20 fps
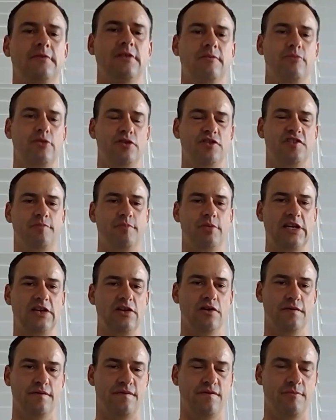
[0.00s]
and bit of speed
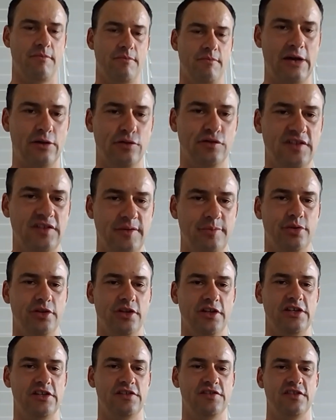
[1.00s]
on for MAOZI,
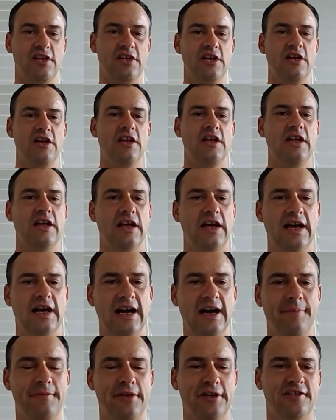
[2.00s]
please.
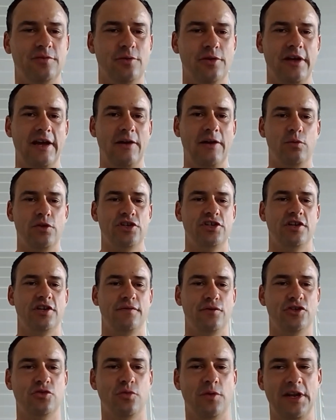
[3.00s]
That's what our wish
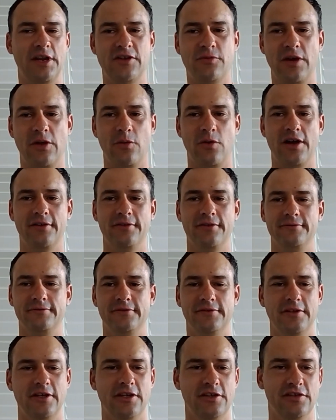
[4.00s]
for 2021
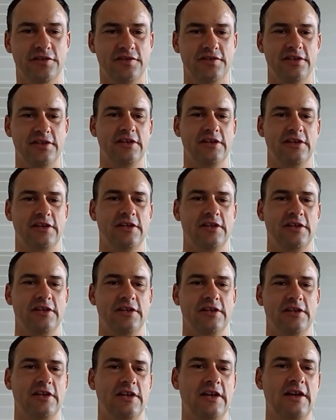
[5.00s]
is.
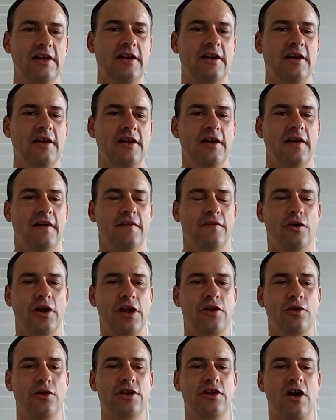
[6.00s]
Very
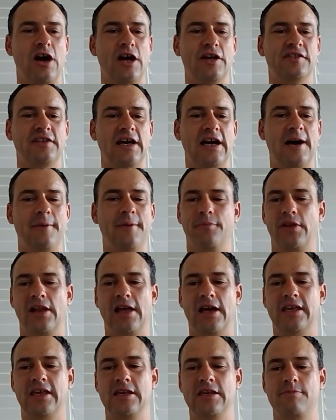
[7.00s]
good, guys. The
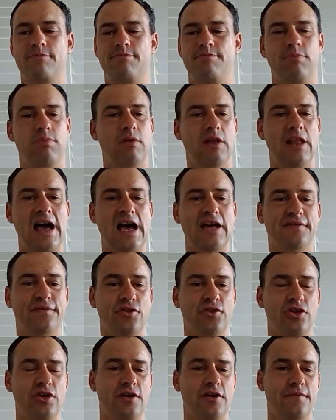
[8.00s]
lucky last for
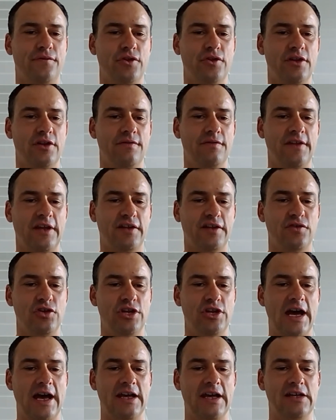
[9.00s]
the next few
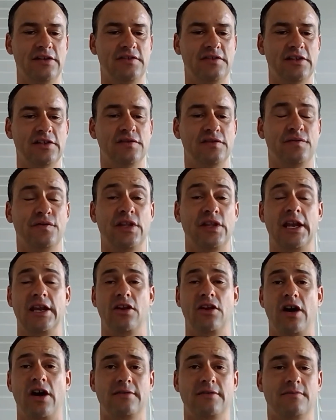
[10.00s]
days is Valletta
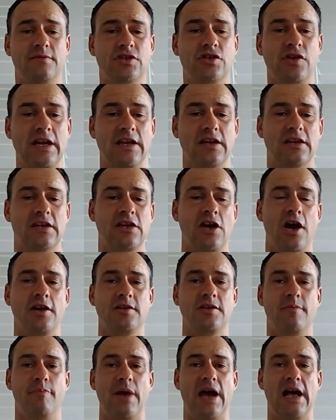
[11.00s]
Knight. Trent going
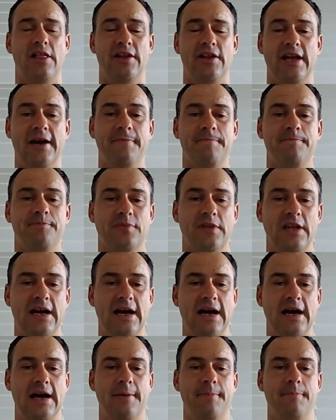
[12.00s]
to Ballina,
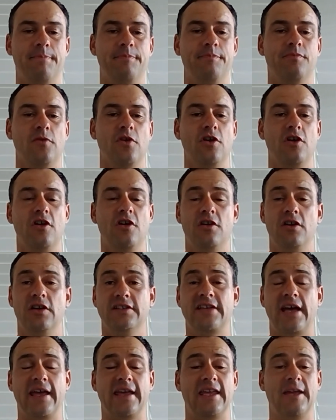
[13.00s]

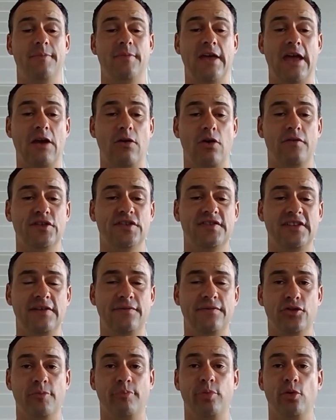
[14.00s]
taking him there, obviously,
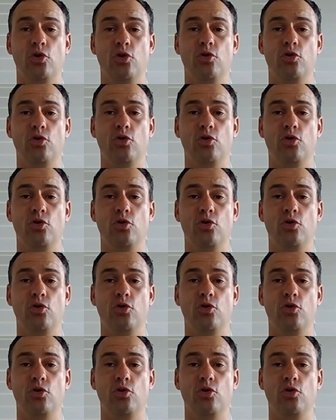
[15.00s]
for the Blue